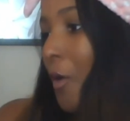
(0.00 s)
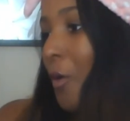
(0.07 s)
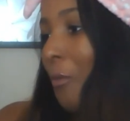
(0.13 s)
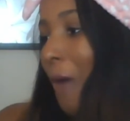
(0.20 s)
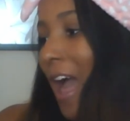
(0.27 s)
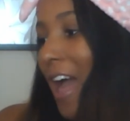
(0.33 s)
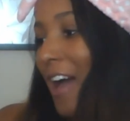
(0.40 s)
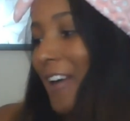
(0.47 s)

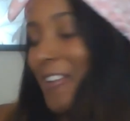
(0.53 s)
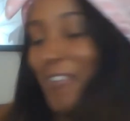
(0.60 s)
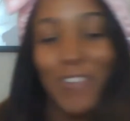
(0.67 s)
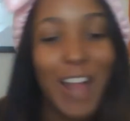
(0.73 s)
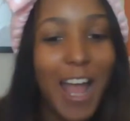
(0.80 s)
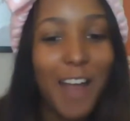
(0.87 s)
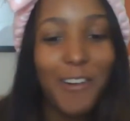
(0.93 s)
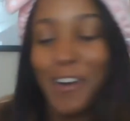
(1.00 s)

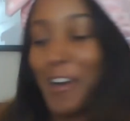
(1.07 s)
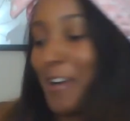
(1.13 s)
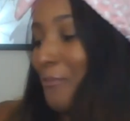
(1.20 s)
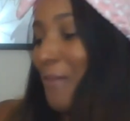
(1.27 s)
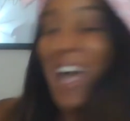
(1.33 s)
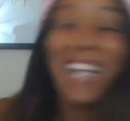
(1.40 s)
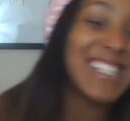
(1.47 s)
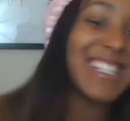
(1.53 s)
Wildflower,
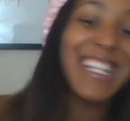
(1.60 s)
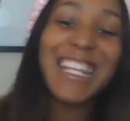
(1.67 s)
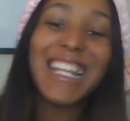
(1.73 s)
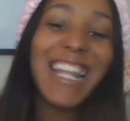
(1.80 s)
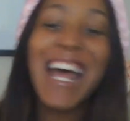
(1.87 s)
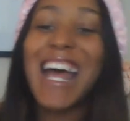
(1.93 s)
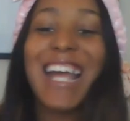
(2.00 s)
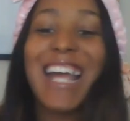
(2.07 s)

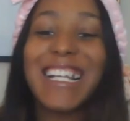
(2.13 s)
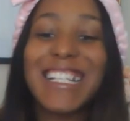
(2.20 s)
BoxyLuxe,